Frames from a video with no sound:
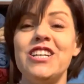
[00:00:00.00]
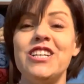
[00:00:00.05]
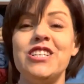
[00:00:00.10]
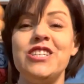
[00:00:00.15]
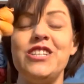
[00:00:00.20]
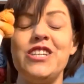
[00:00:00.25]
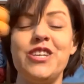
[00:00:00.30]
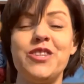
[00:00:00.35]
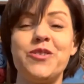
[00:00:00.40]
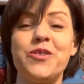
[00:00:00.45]

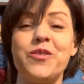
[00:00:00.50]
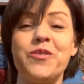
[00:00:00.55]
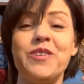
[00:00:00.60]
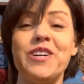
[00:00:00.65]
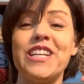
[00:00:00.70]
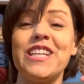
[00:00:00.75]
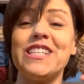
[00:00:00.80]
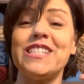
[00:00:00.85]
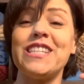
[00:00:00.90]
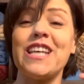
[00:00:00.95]
She threw
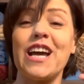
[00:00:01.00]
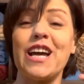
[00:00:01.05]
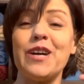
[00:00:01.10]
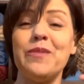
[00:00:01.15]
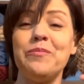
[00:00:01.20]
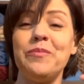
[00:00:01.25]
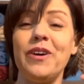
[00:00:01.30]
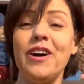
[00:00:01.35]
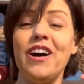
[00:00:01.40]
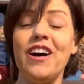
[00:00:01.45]
in a second
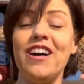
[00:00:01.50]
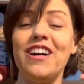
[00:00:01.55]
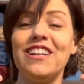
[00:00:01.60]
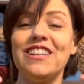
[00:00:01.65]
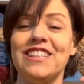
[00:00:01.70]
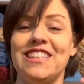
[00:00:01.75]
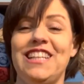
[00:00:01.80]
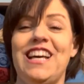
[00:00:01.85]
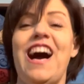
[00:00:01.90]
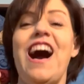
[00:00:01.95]

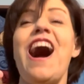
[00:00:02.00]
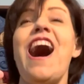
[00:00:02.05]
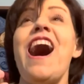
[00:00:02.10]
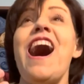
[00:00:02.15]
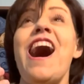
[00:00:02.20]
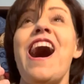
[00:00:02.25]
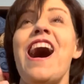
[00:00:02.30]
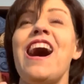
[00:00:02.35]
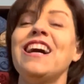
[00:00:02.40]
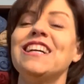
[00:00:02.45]
ball. Ah,